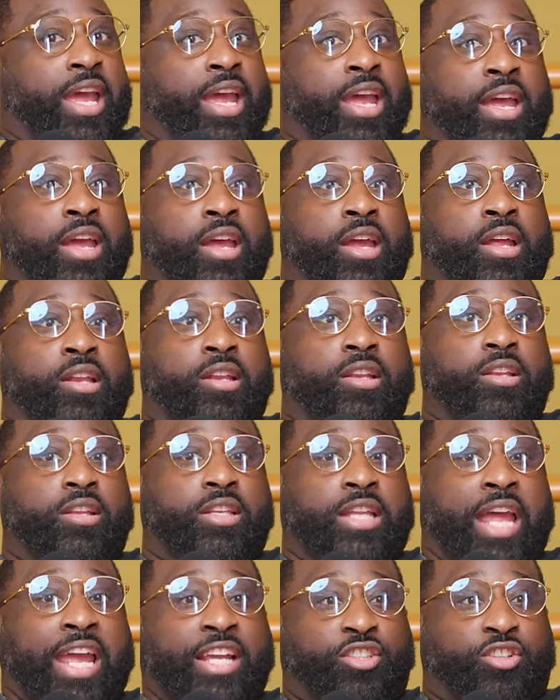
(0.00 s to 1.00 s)
And
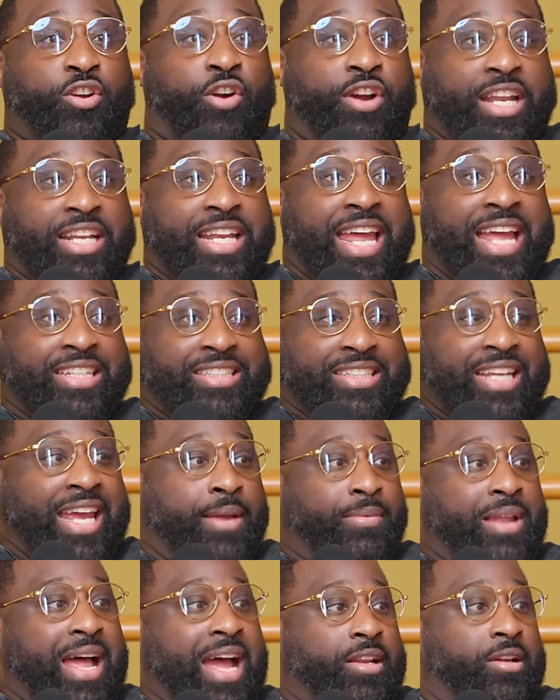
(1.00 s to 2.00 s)
they started that
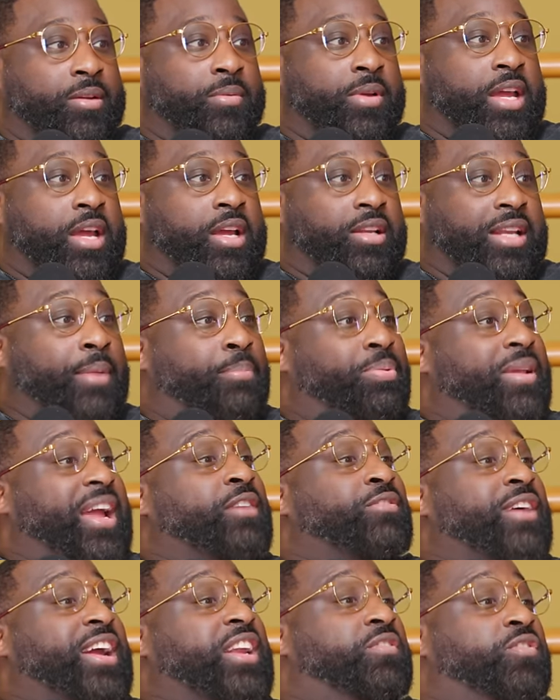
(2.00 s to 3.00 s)
same lineup. They
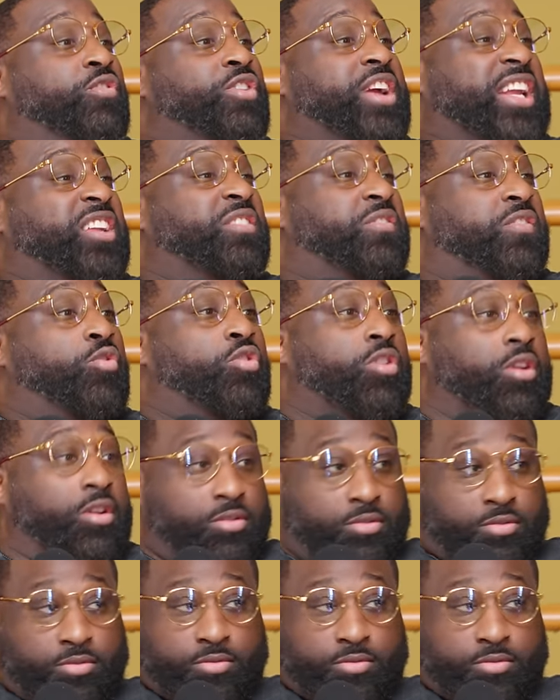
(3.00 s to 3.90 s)
played Randy Foye at the 4.